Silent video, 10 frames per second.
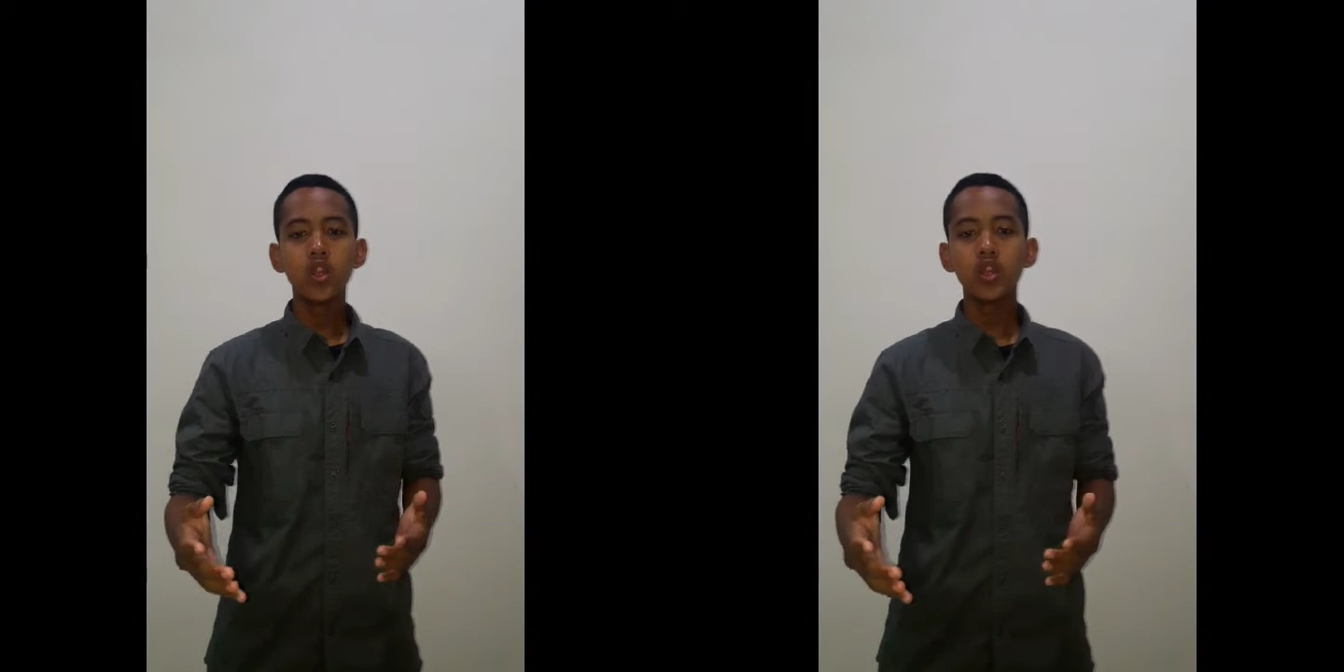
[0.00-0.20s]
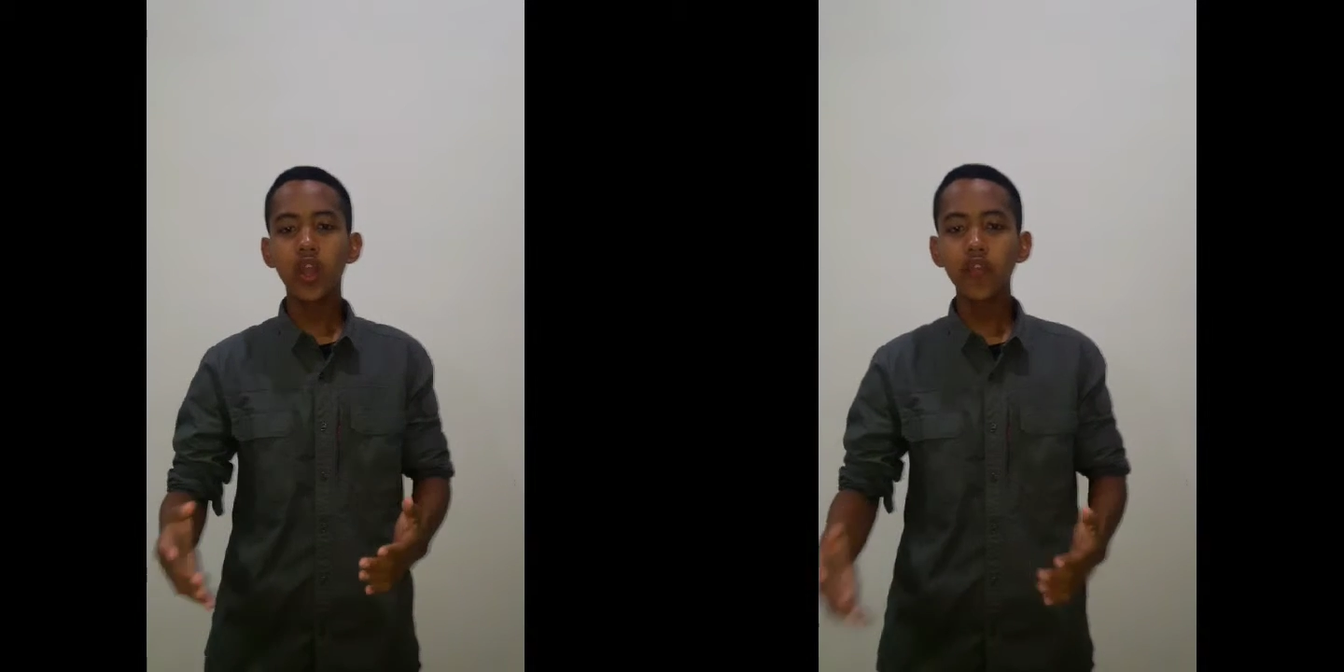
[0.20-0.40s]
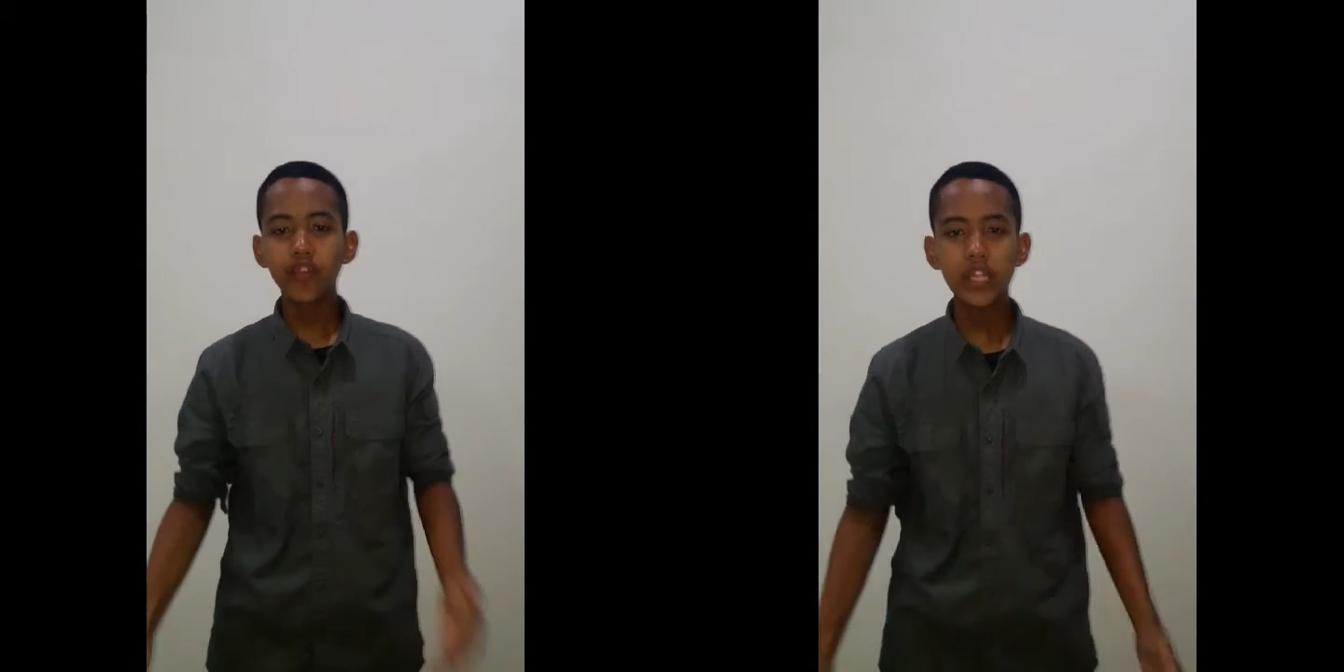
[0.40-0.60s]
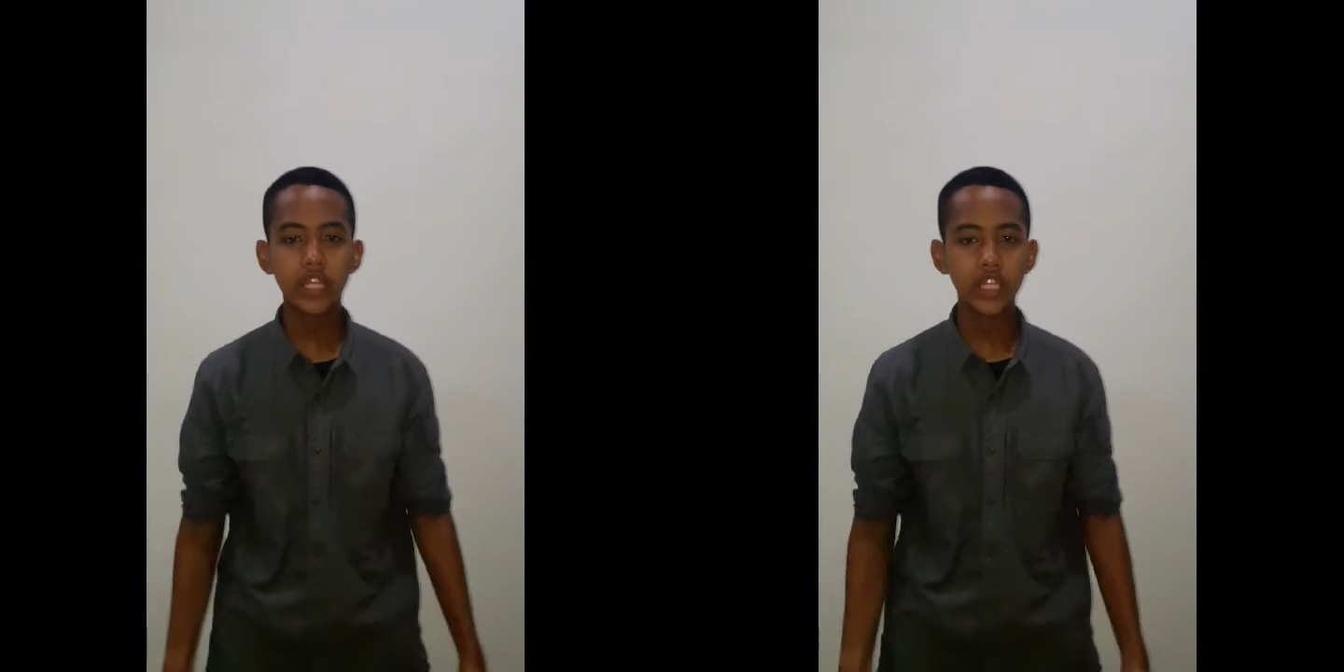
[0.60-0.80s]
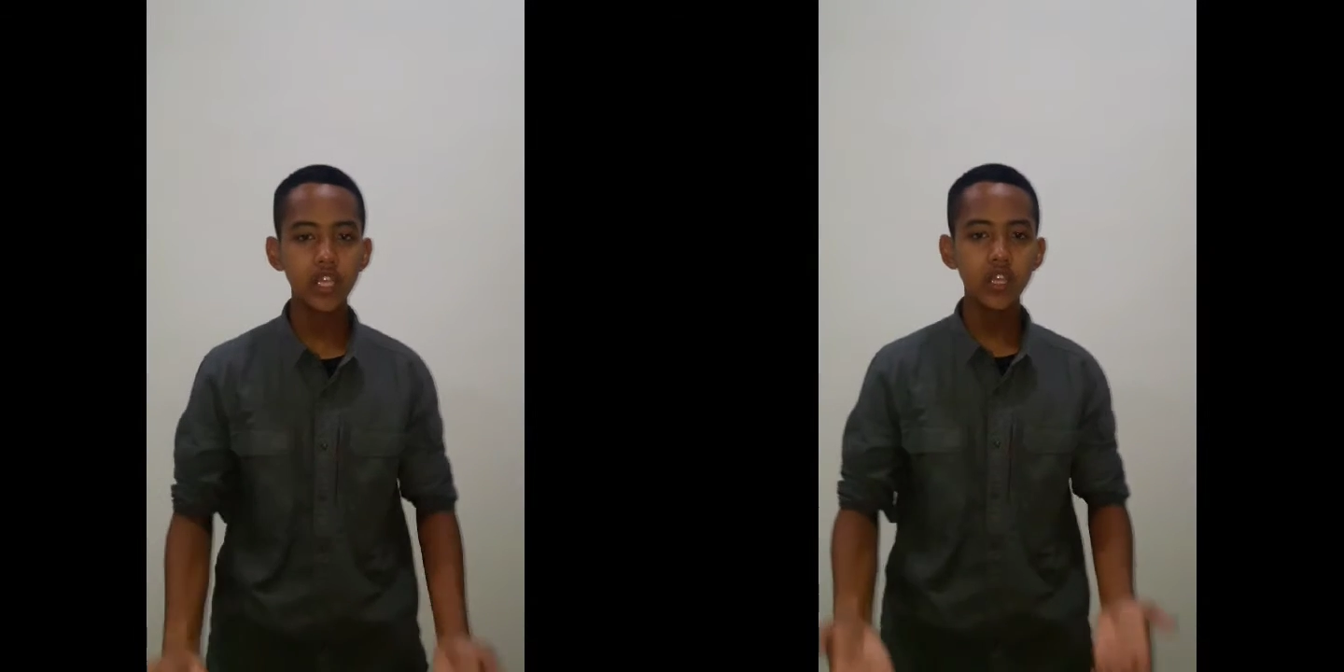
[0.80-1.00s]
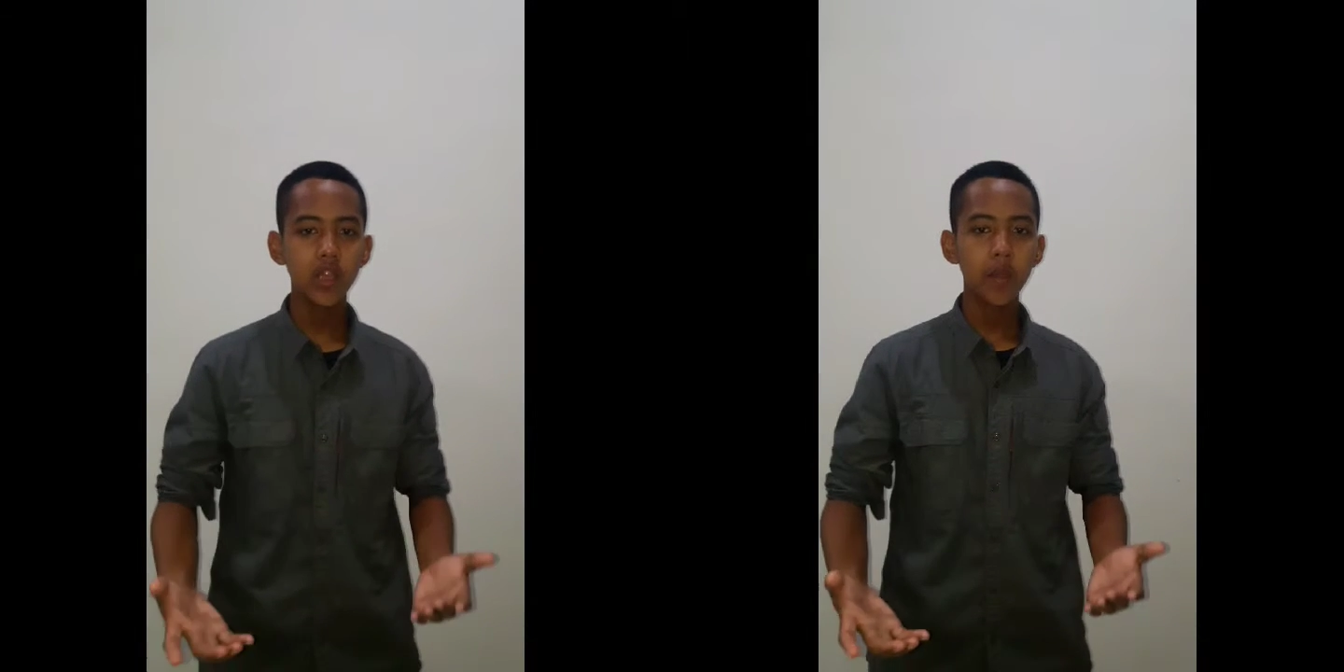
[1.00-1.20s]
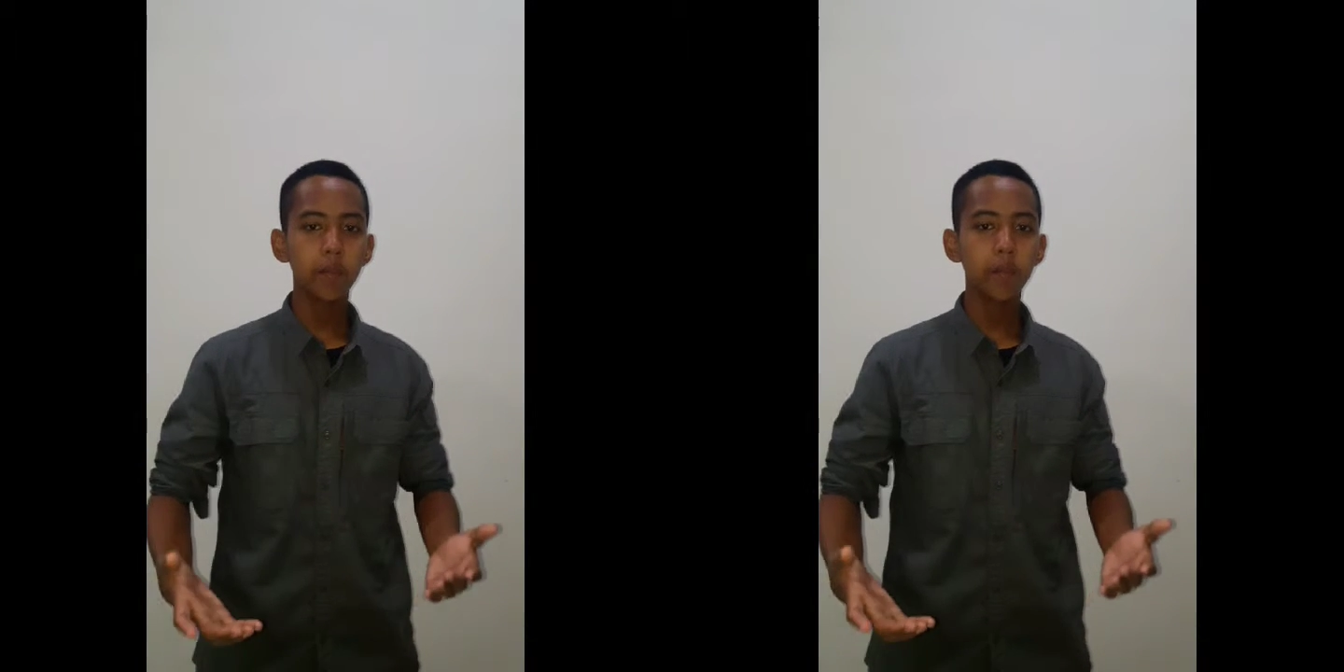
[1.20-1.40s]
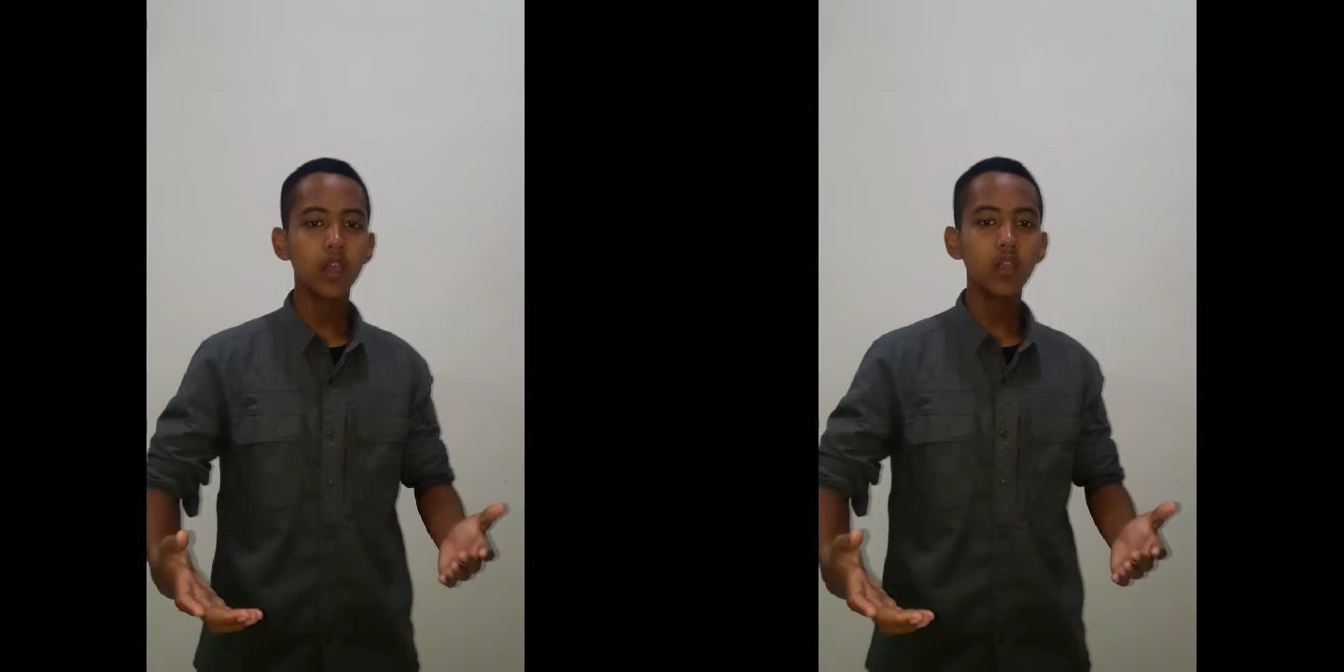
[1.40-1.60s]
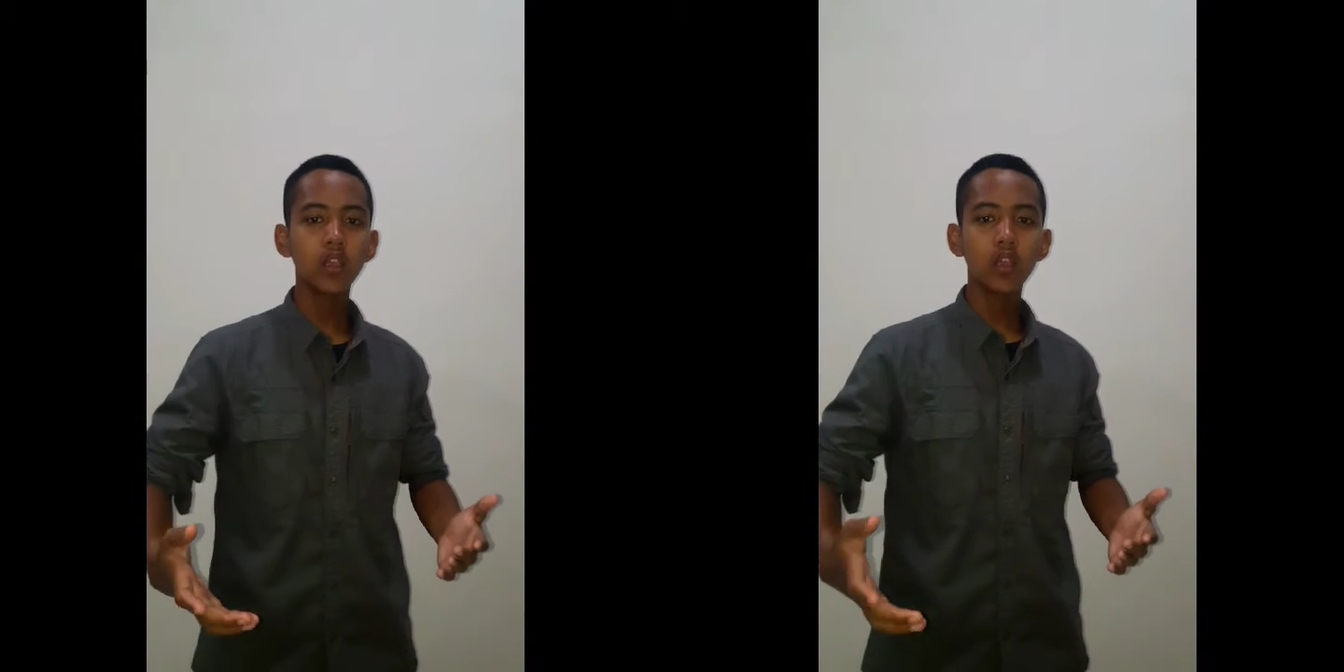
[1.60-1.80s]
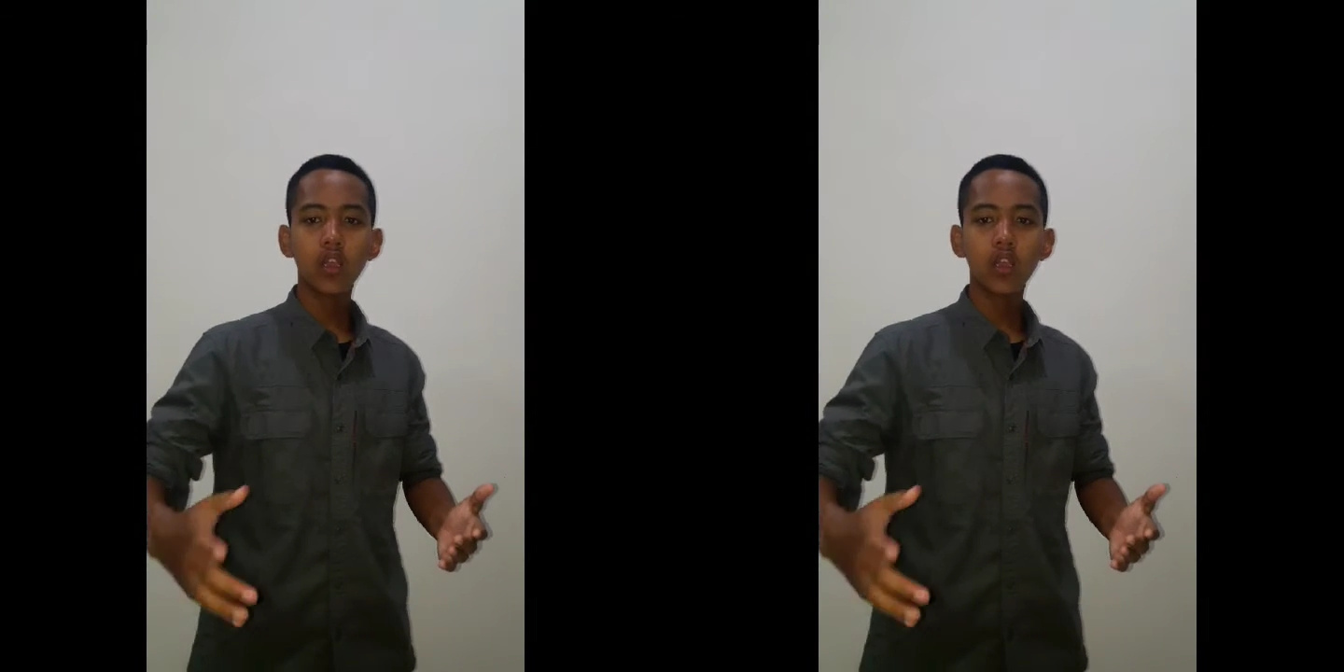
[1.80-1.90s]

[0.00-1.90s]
Gravity may